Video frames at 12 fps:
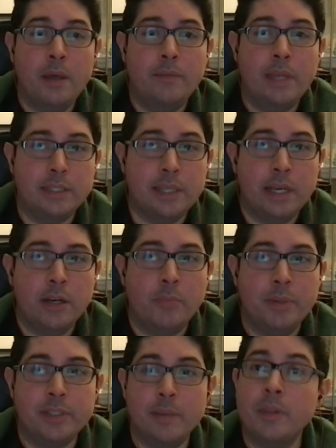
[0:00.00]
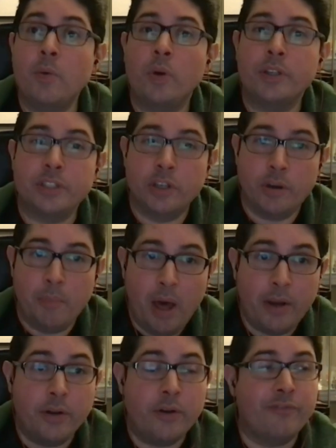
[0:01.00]
That said, it'll be something we'll continue to
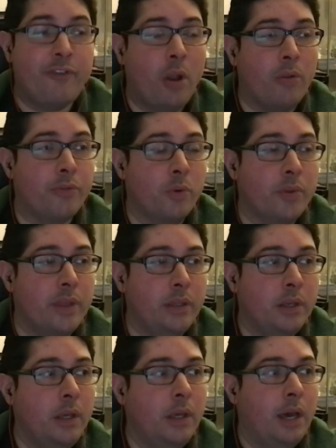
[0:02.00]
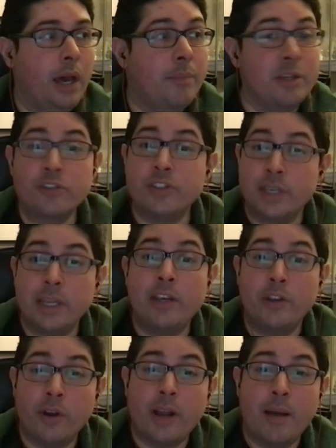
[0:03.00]
monitor and follow through with it. I'd be interested in
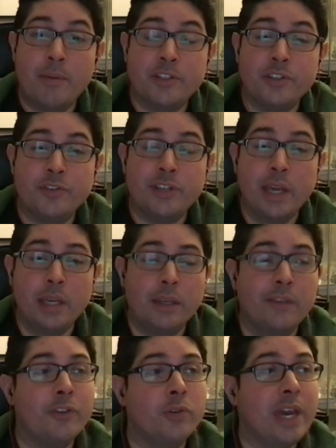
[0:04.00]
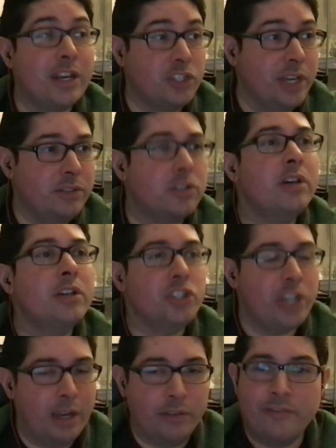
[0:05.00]
getting your comments and your take. If you get a chance,
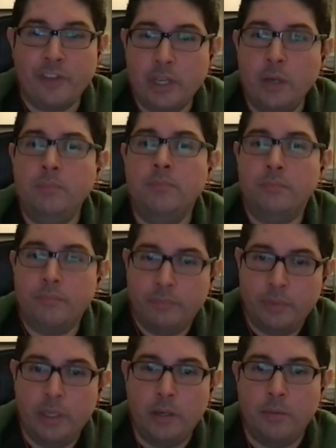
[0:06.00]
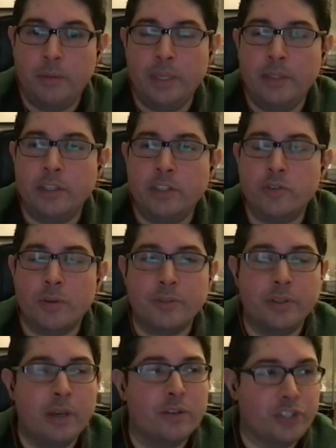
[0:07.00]
check out the video. It'll be in the
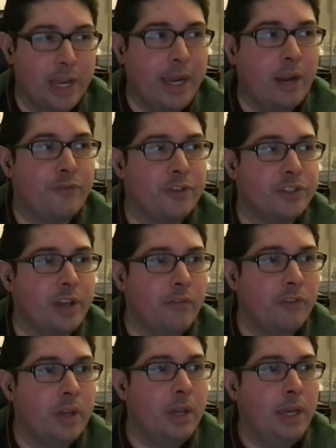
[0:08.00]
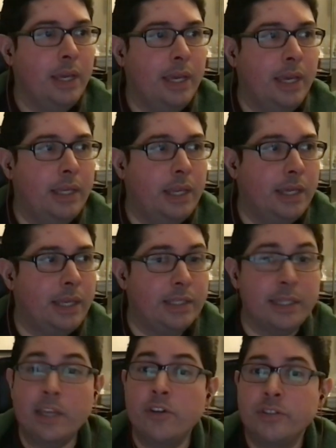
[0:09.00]
description there. Check it out for yourself. And I'd
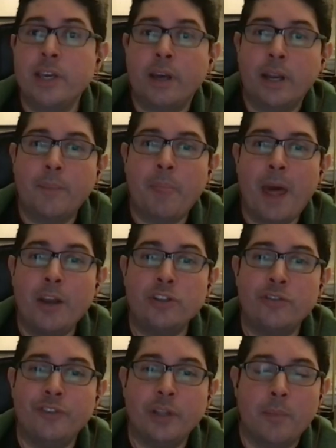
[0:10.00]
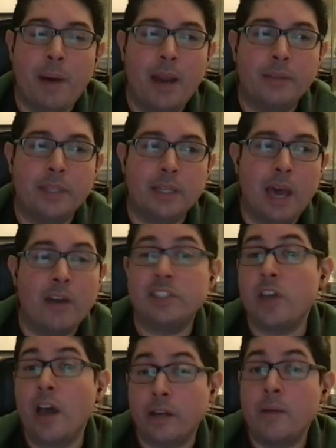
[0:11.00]
like to get your take on it. How did you feel about it? How
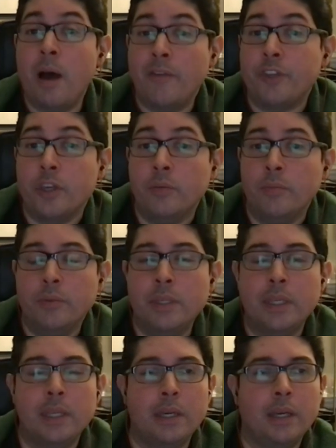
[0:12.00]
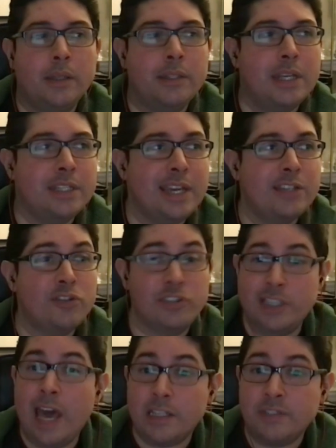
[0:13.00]
did Scott come off to you? Did his answer
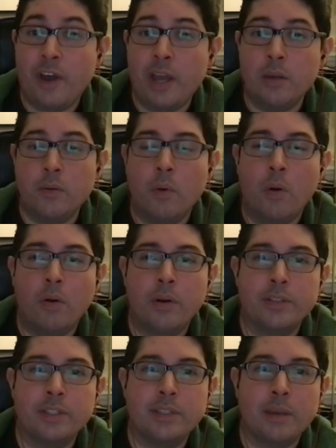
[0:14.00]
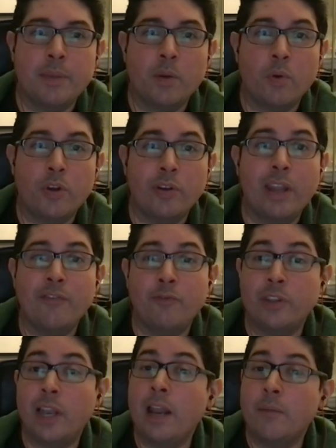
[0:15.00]
satisfy you? Or is it something where you're
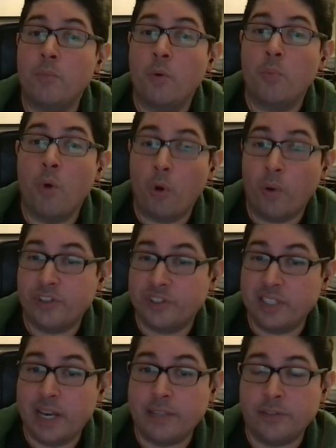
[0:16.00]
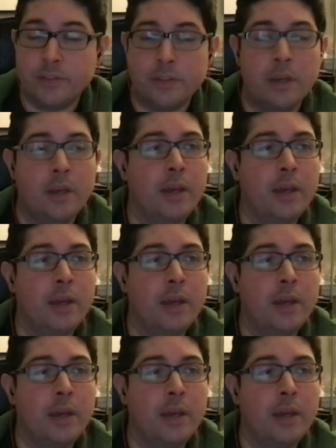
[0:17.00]
left with a lot of more questions than answers?